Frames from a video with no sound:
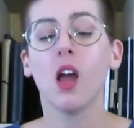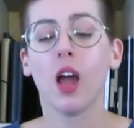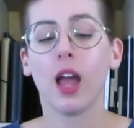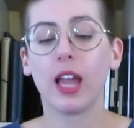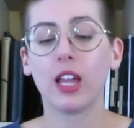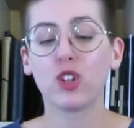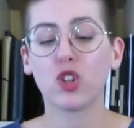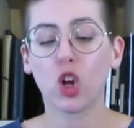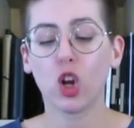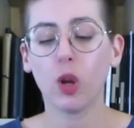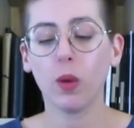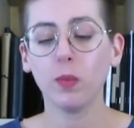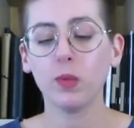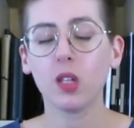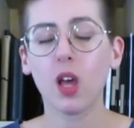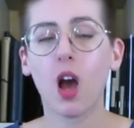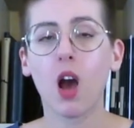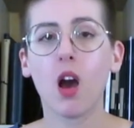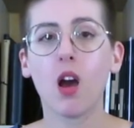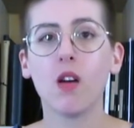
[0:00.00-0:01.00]
In terms
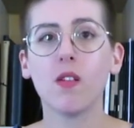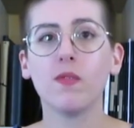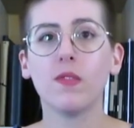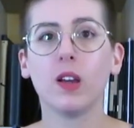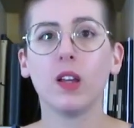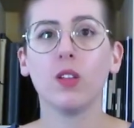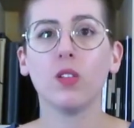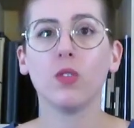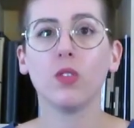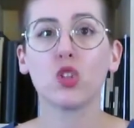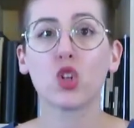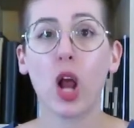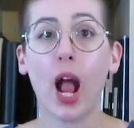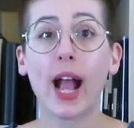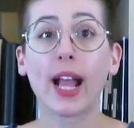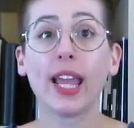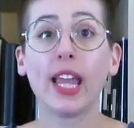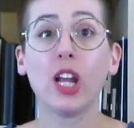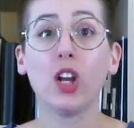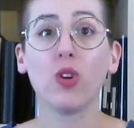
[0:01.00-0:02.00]
of
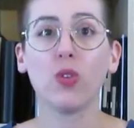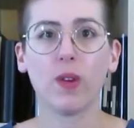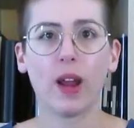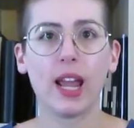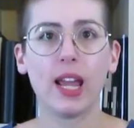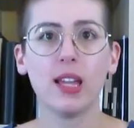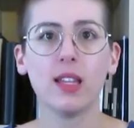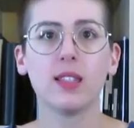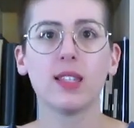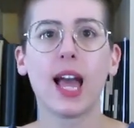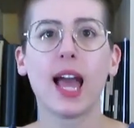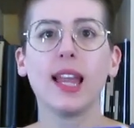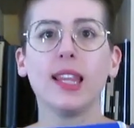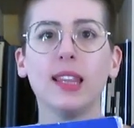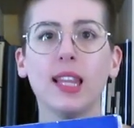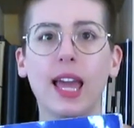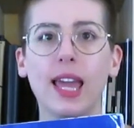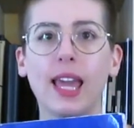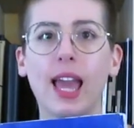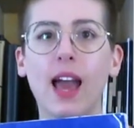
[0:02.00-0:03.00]
tracking grades, I
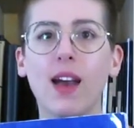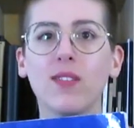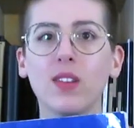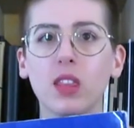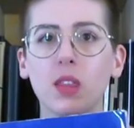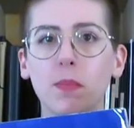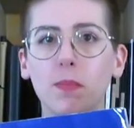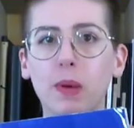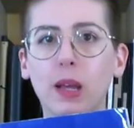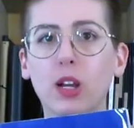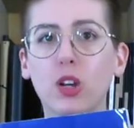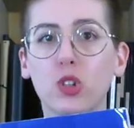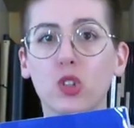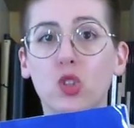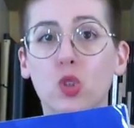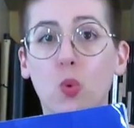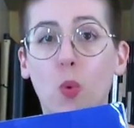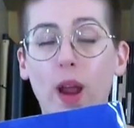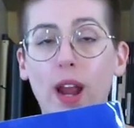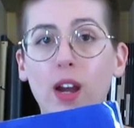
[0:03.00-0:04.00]
like having the bigger
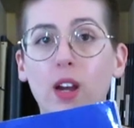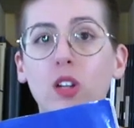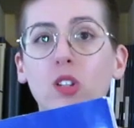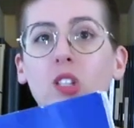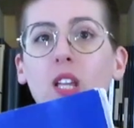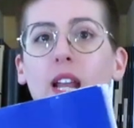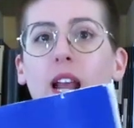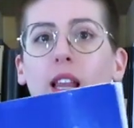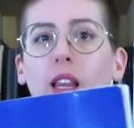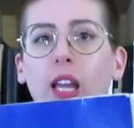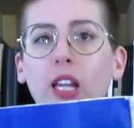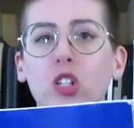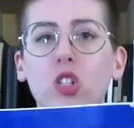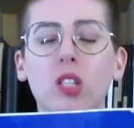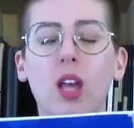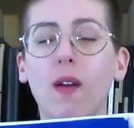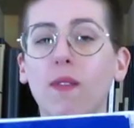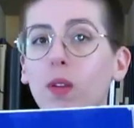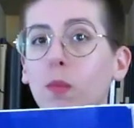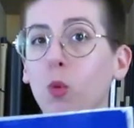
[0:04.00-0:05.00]
squares, and I like just
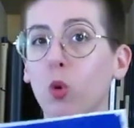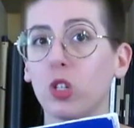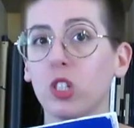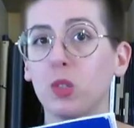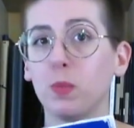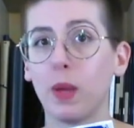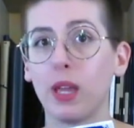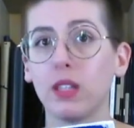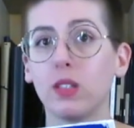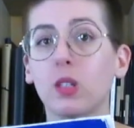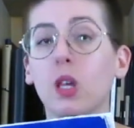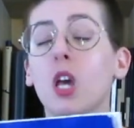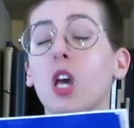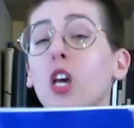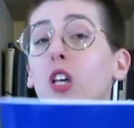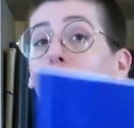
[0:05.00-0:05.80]
having more space.